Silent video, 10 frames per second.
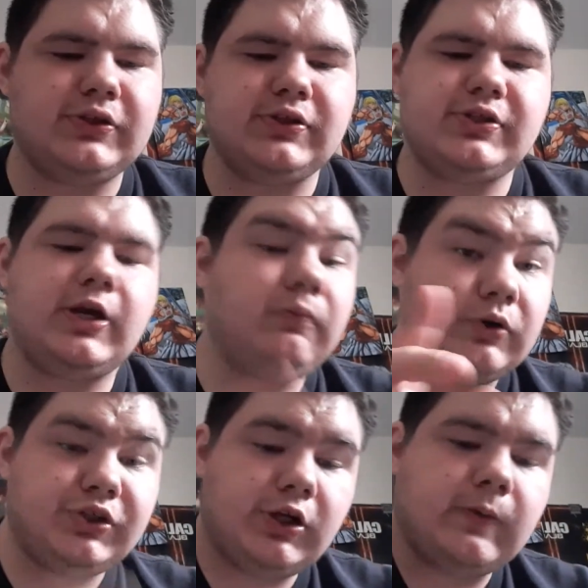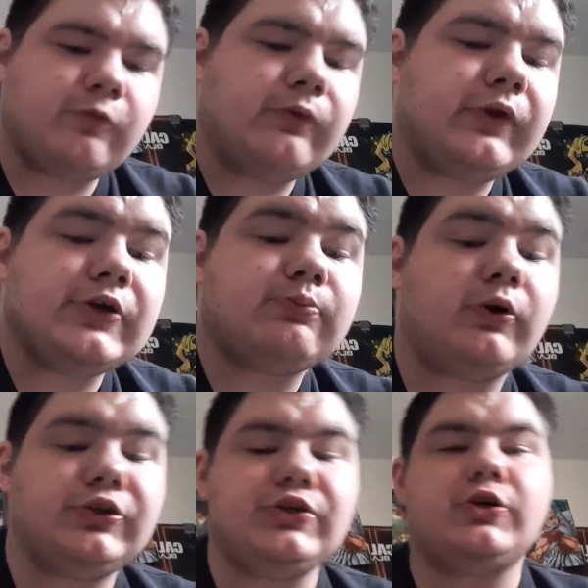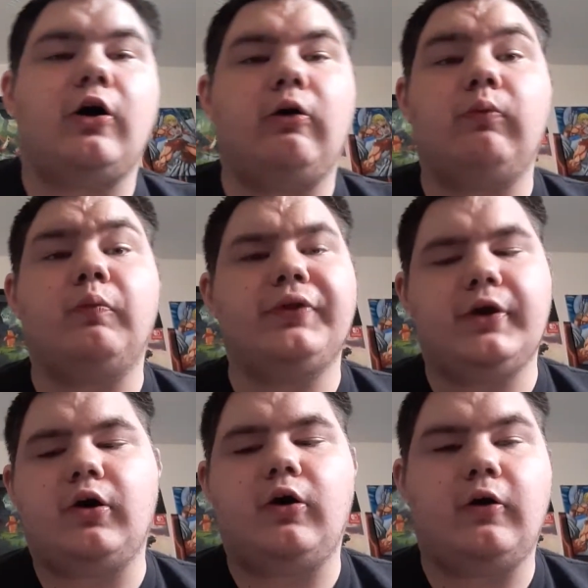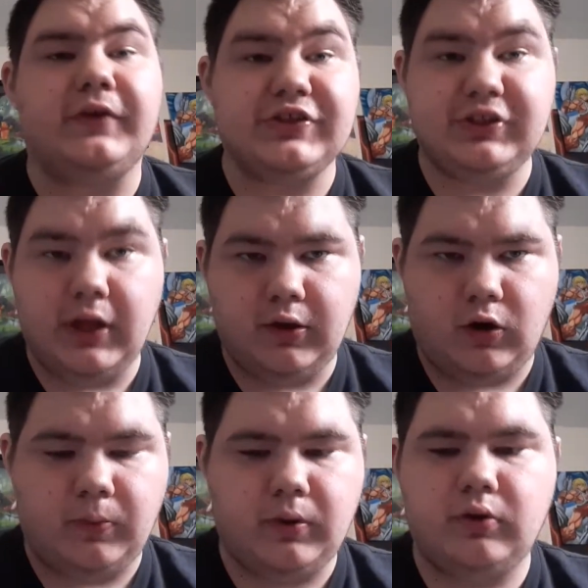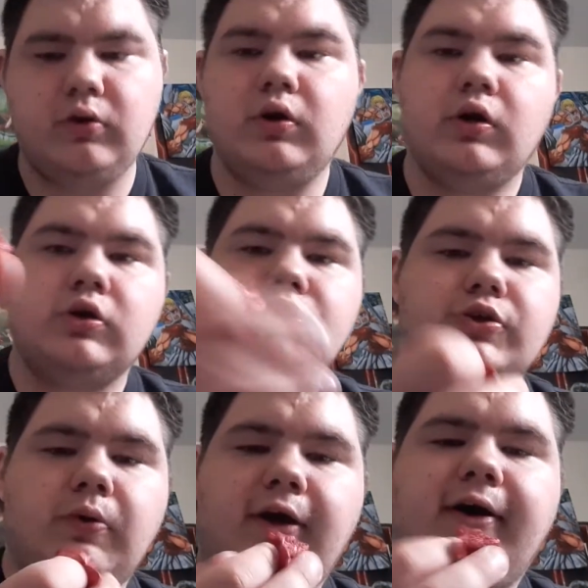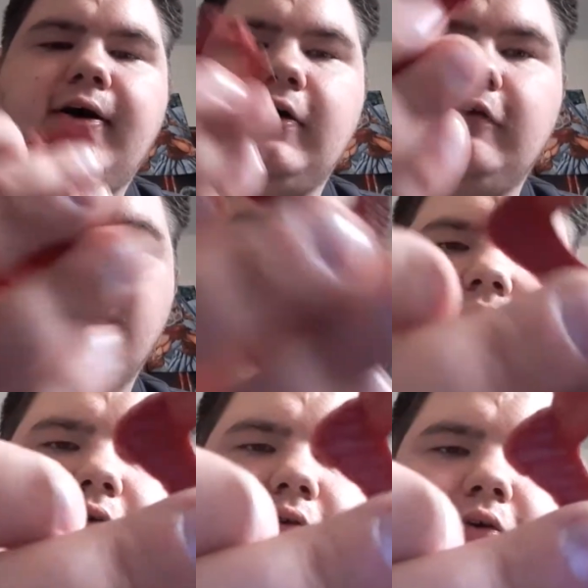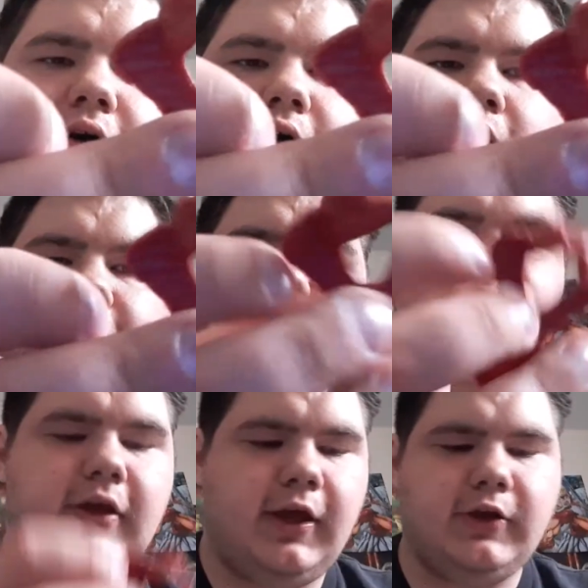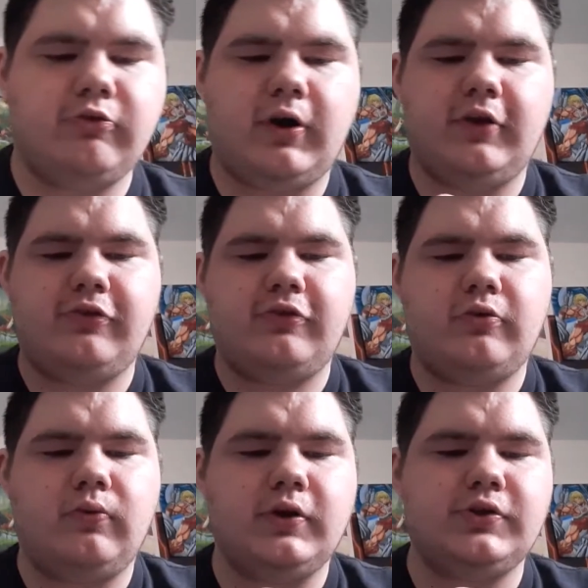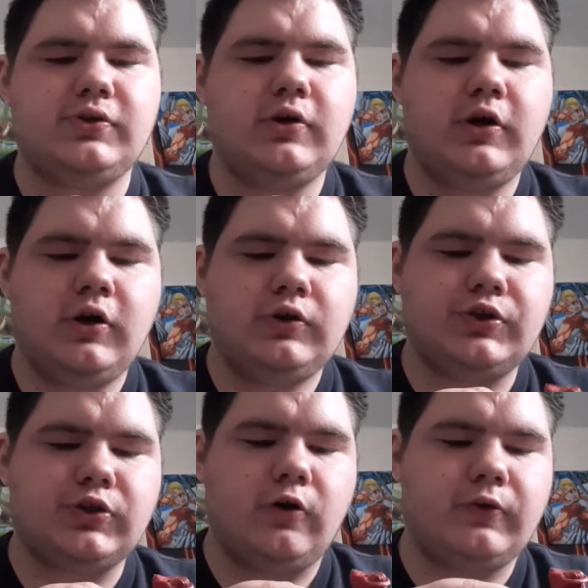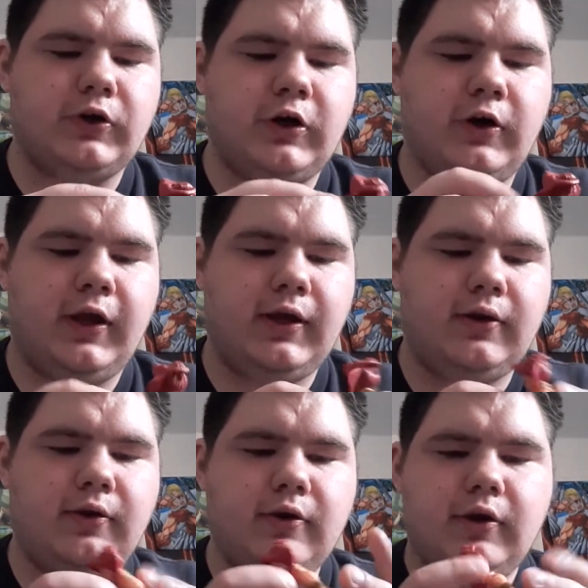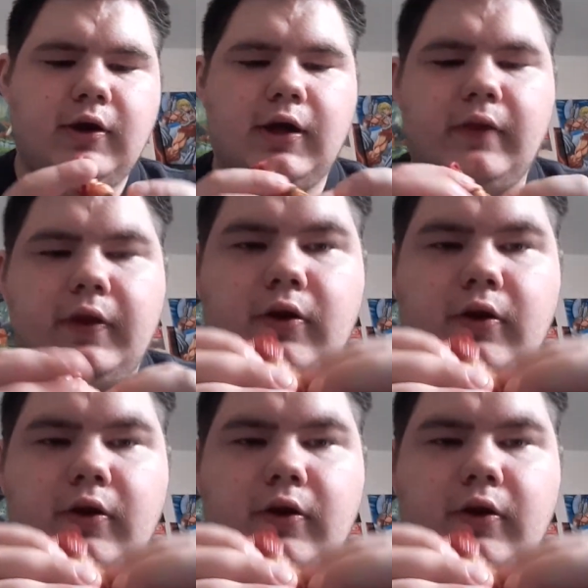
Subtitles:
the same. What she comes with is what they call the snake armor. So we have the snake headdress, which just over her head, and then